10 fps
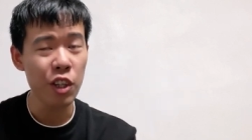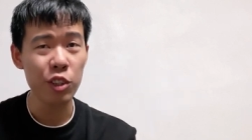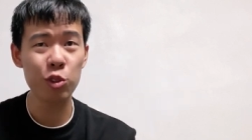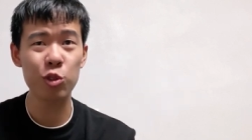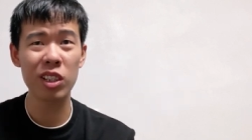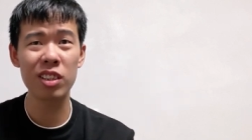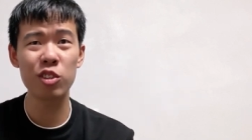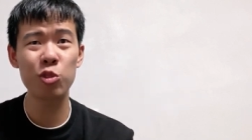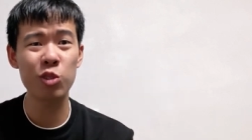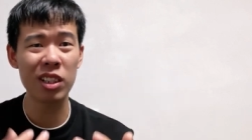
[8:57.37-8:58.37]
You just,
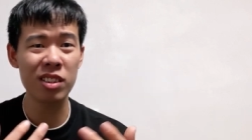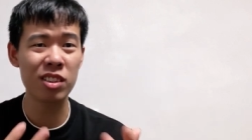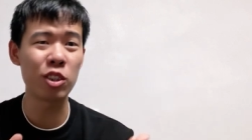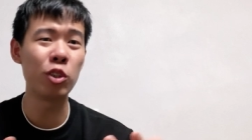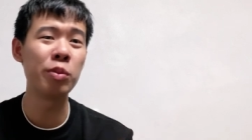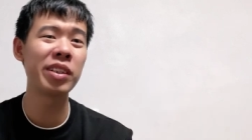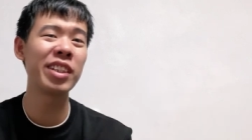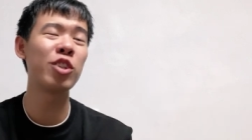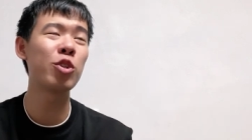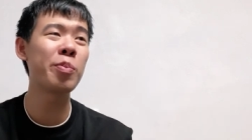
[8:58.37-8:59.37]
you just open
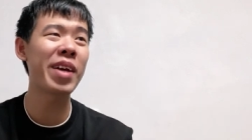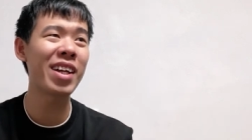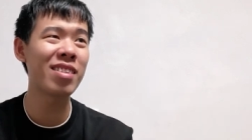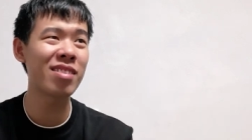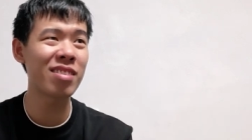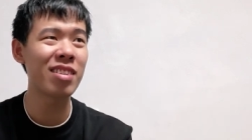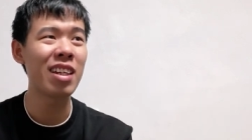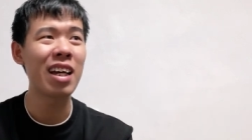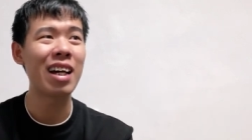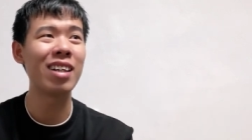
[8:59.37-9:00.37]
your mains
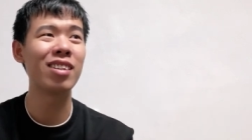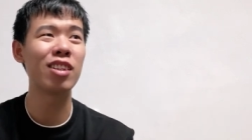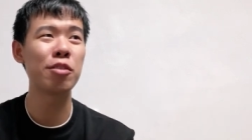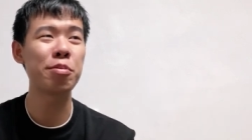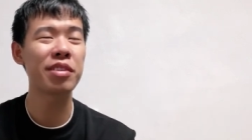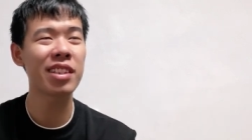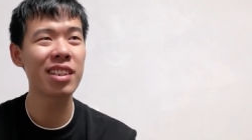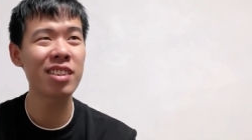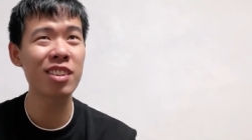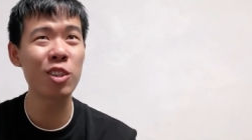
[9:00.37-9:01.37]
and put
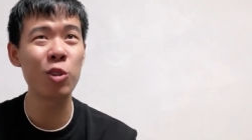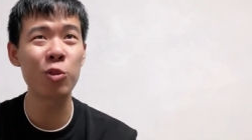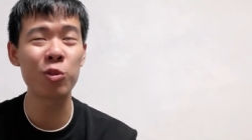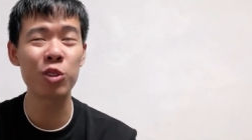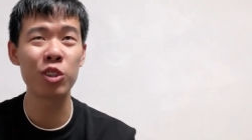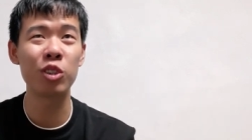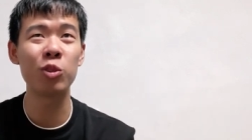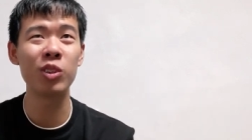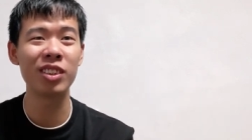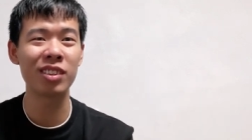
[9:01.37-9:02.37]
it on your
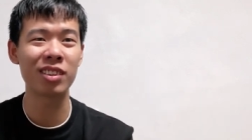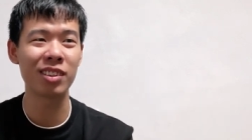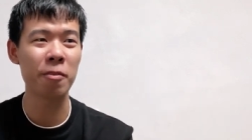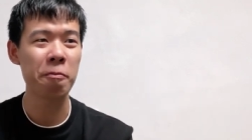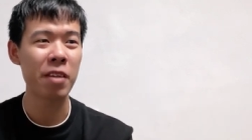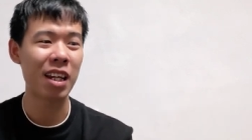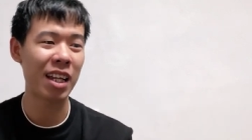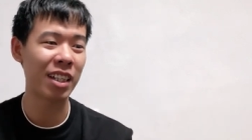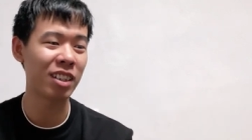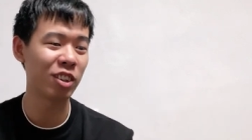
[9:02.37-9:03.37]
want,
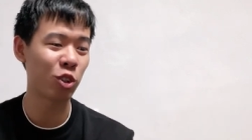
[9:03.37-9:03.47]
like a